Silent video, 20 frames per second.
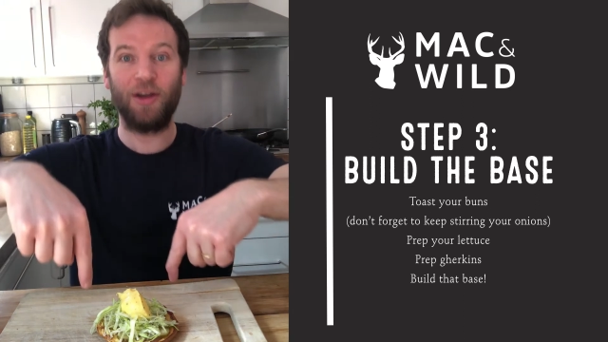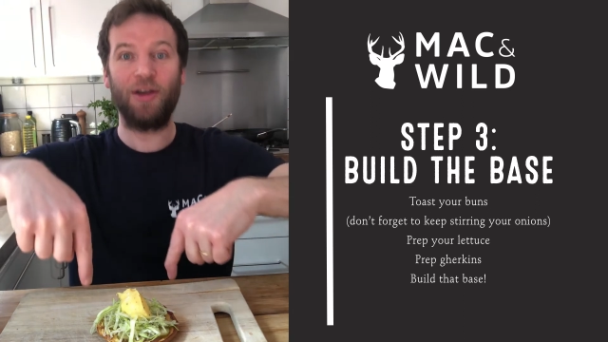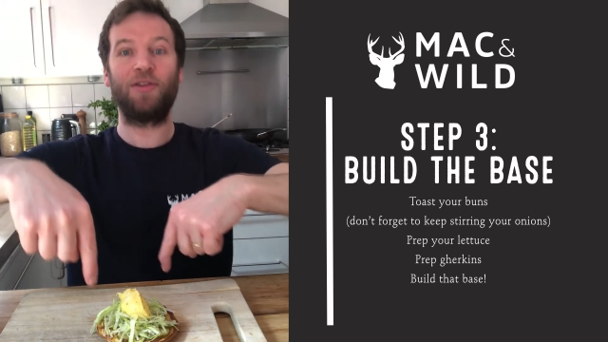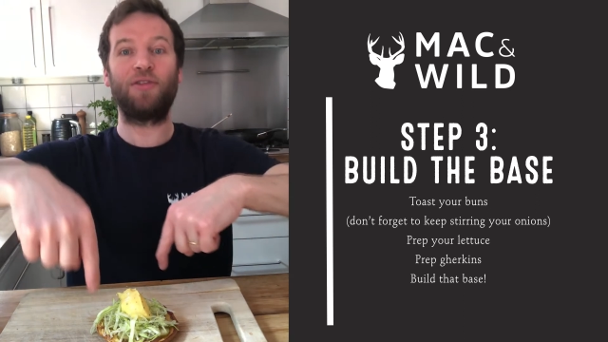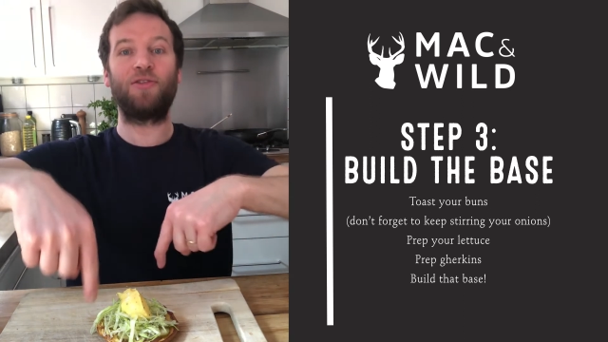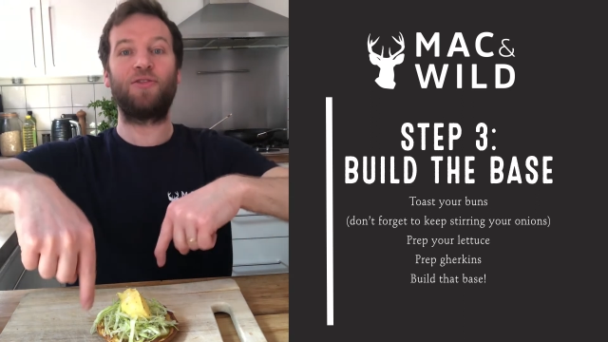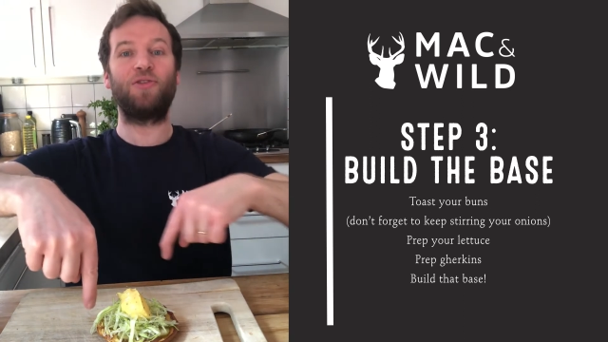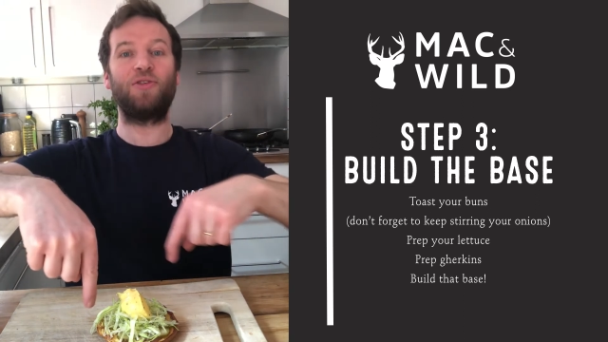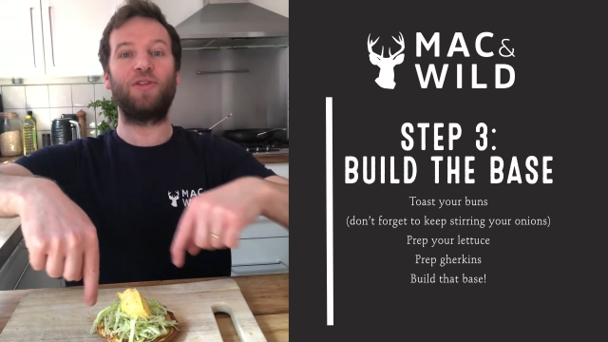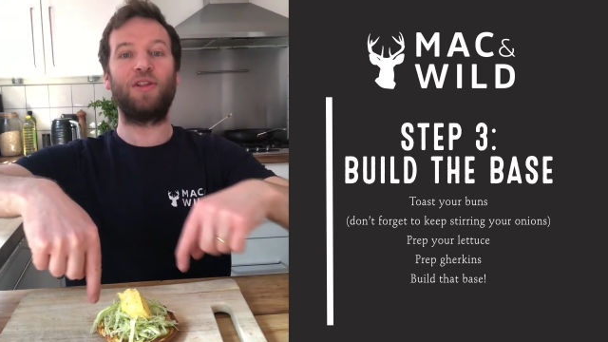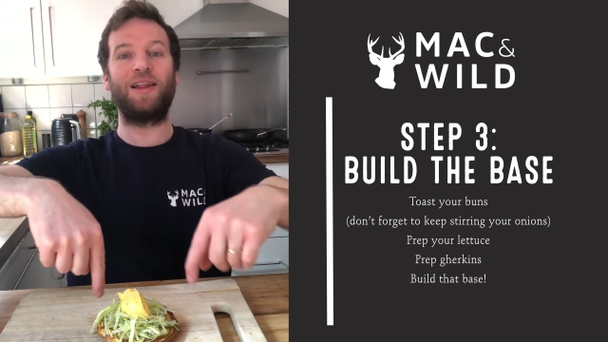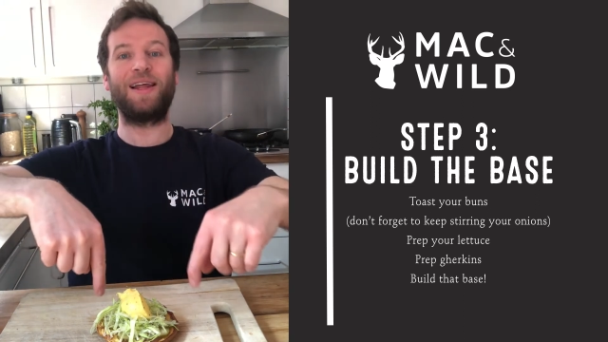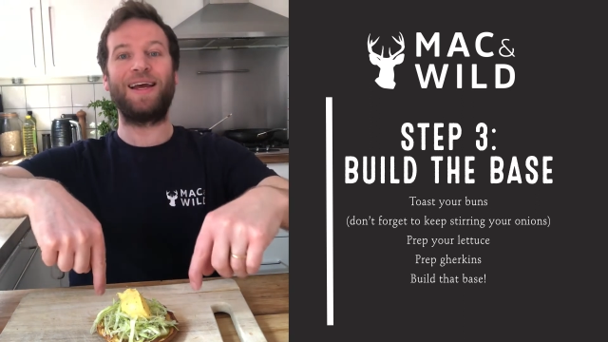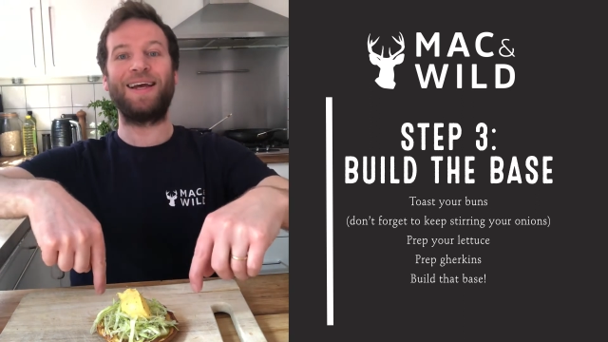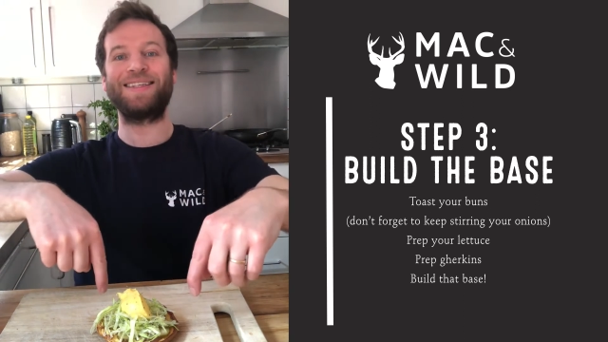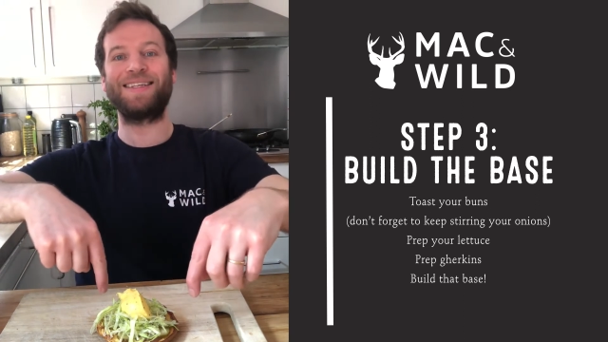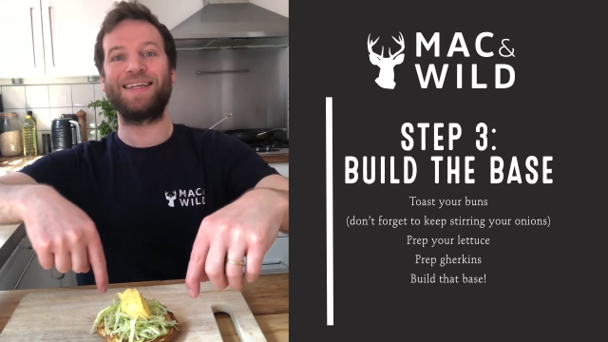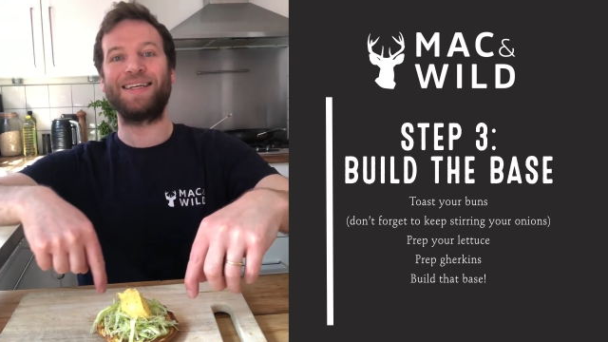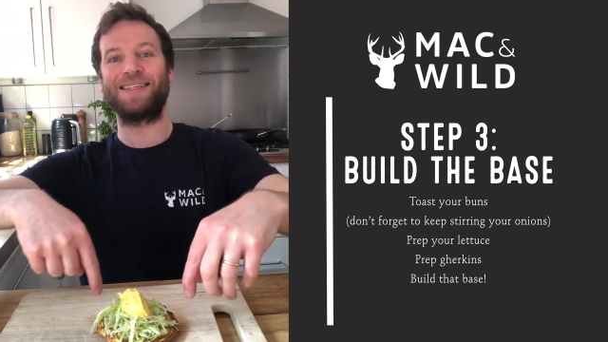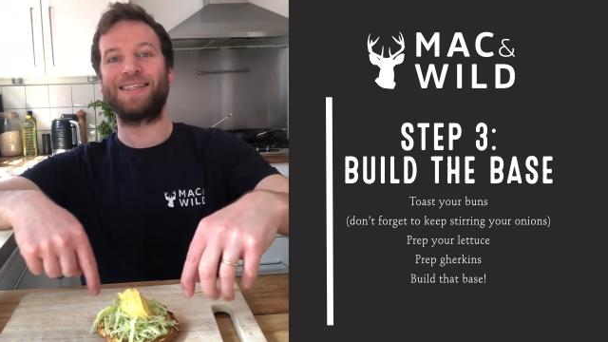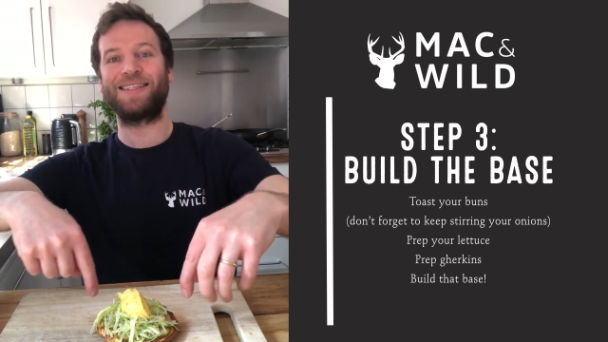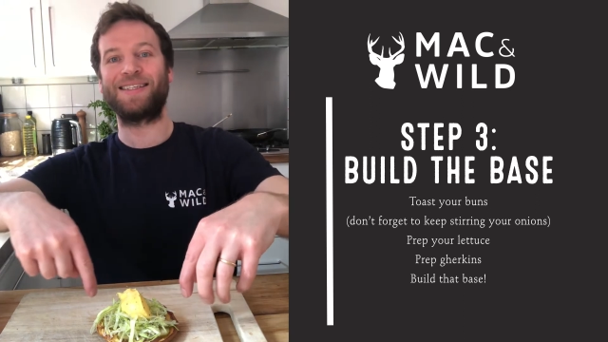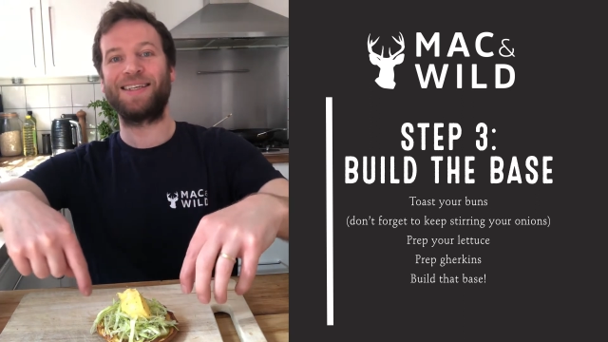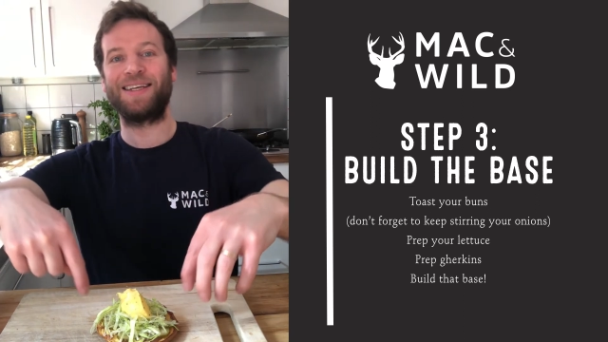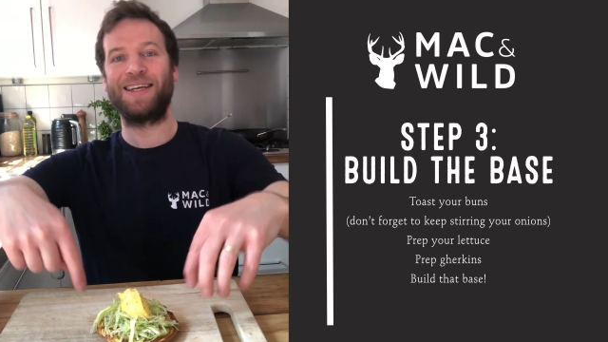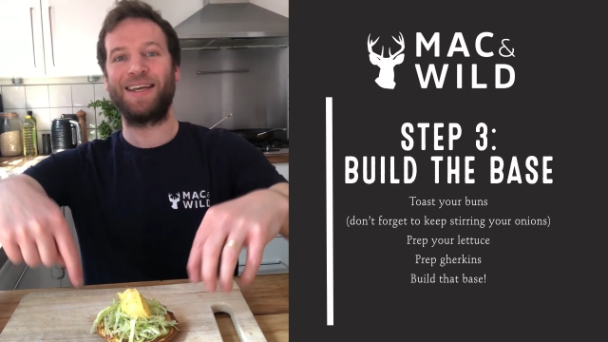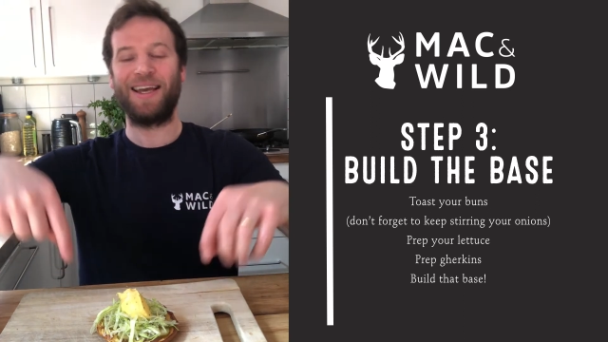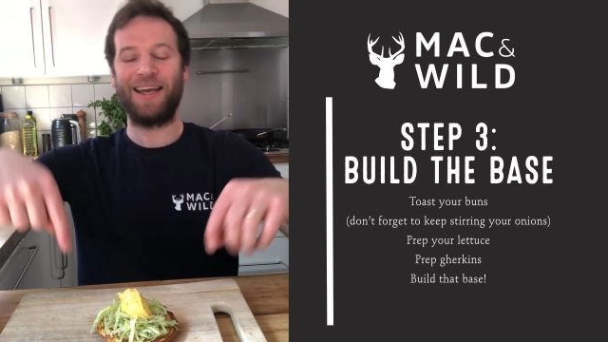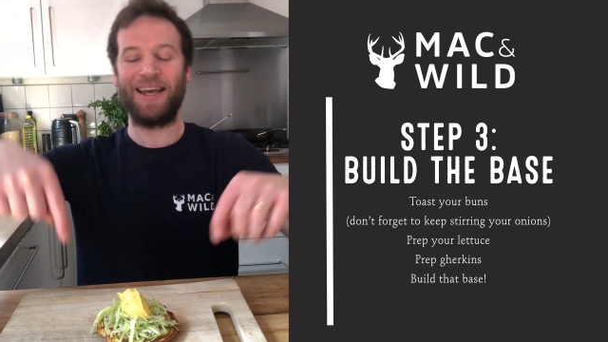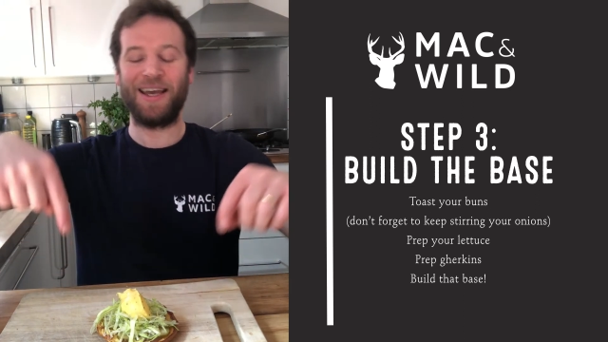through the lettuce
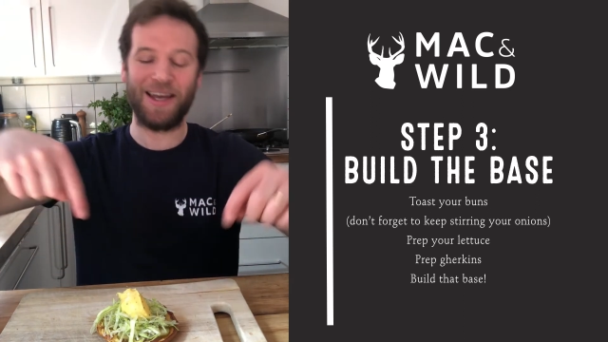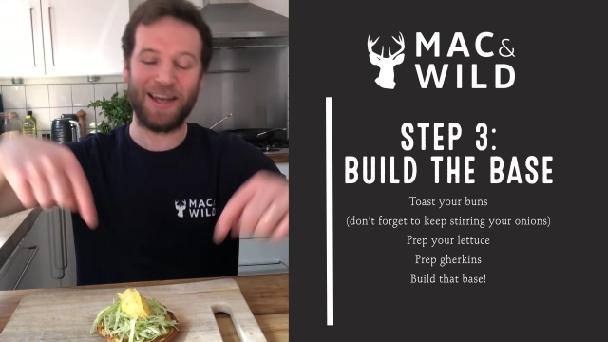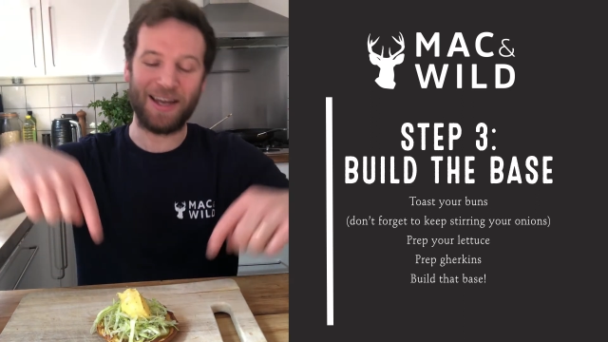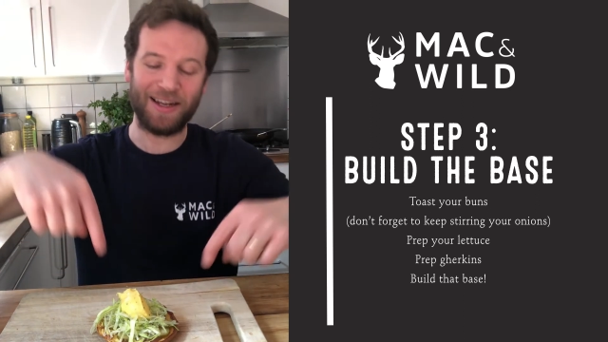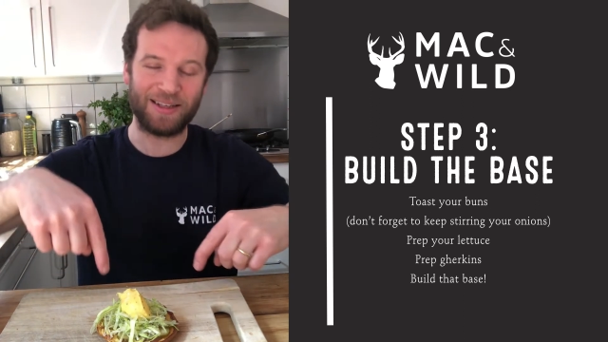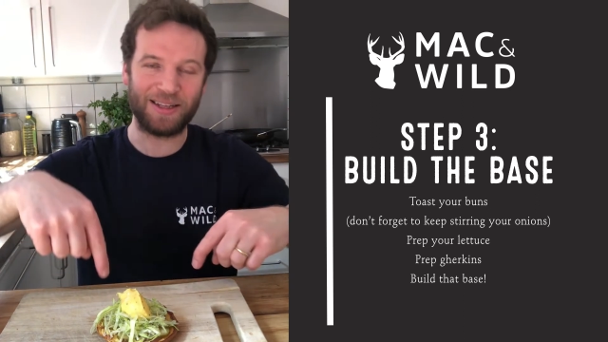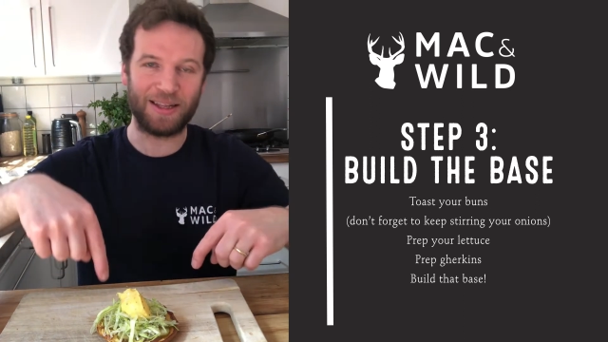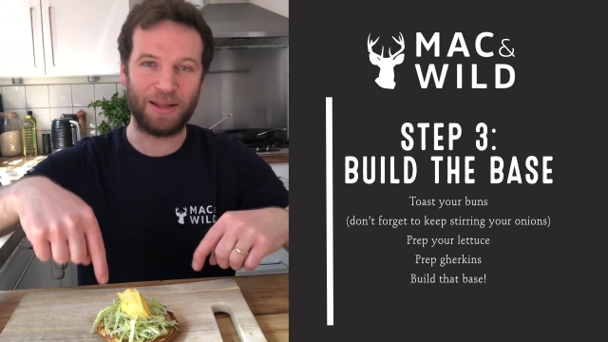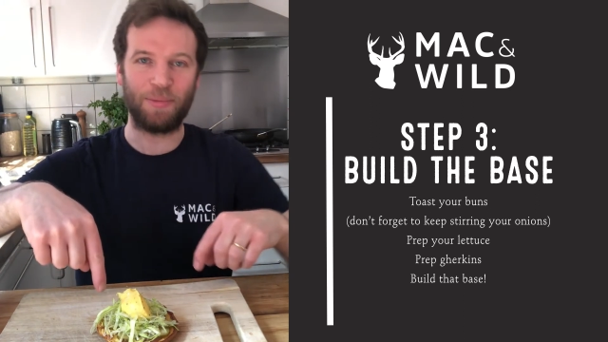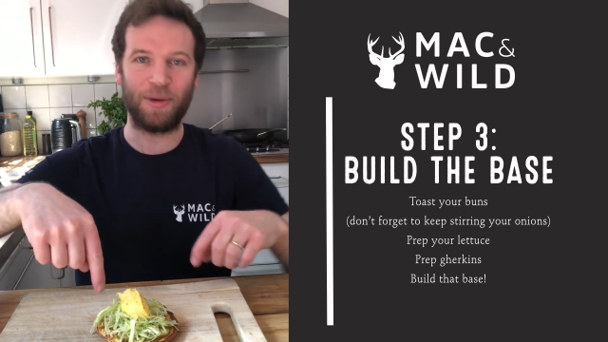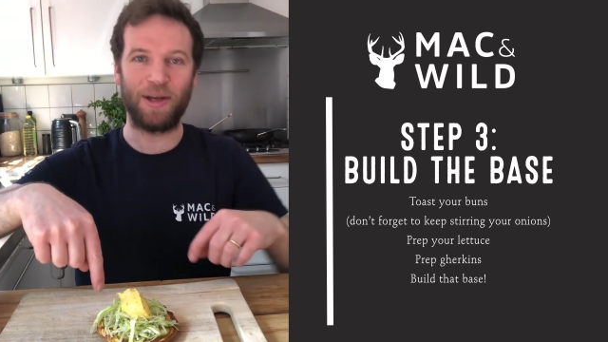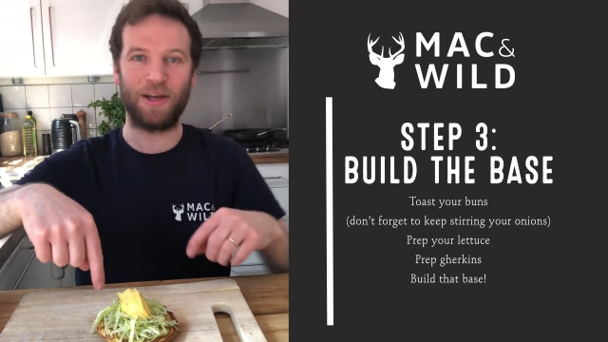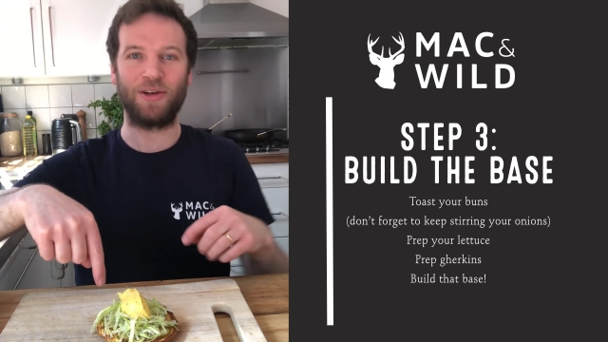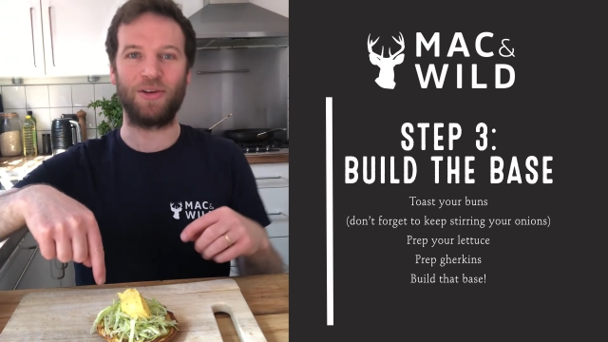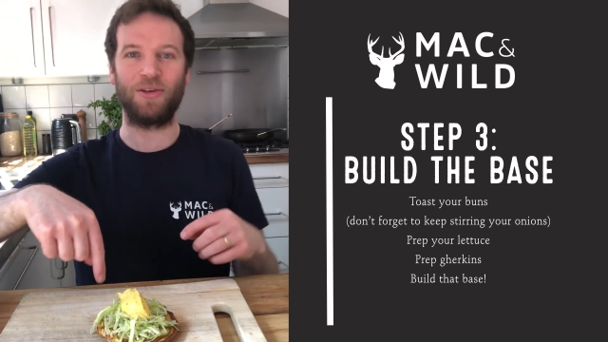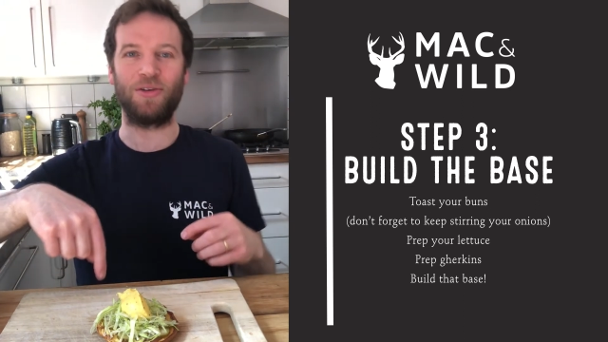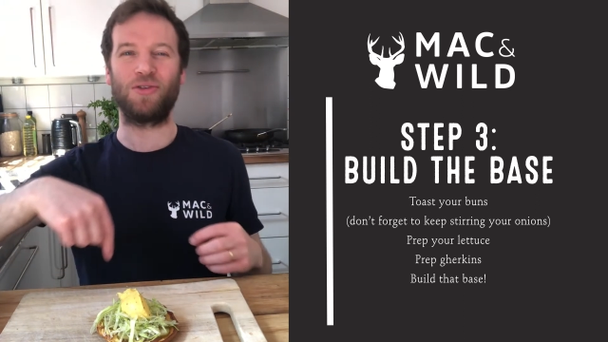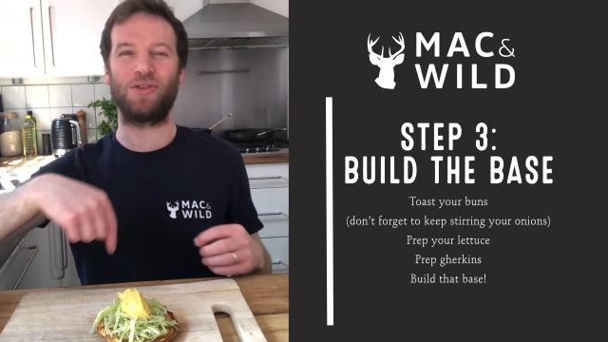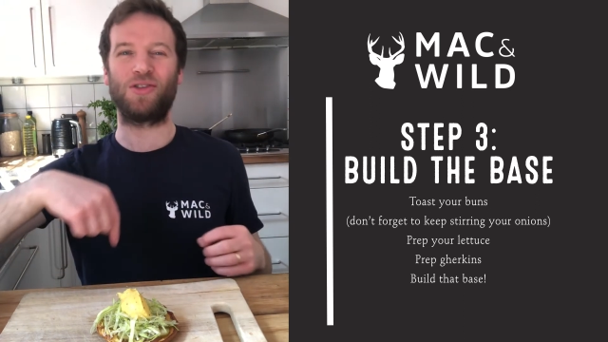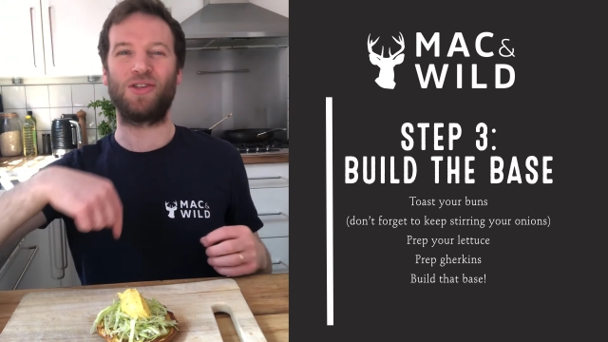into the pickles,